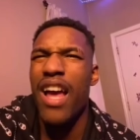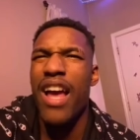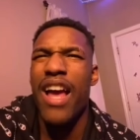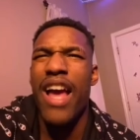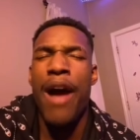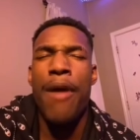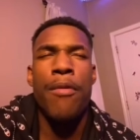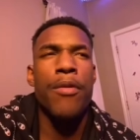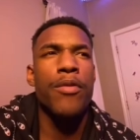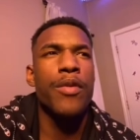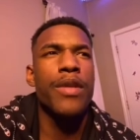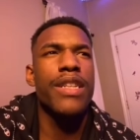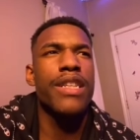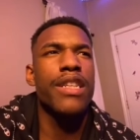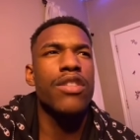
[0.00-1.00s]
How would
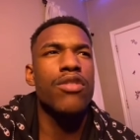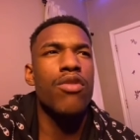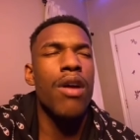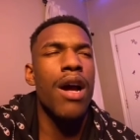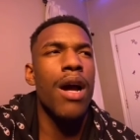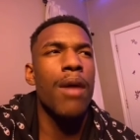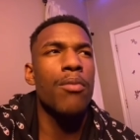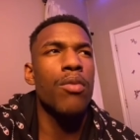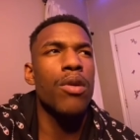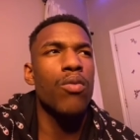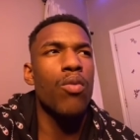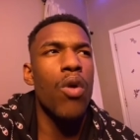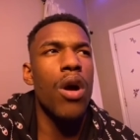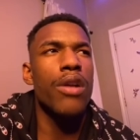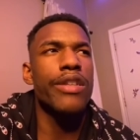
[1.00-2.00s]
we describe what
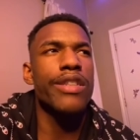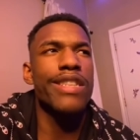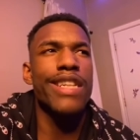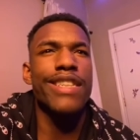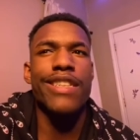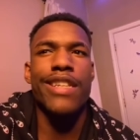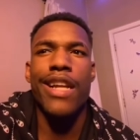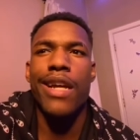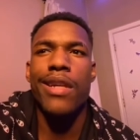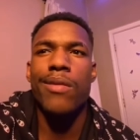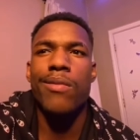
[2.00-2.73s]
water tastes like?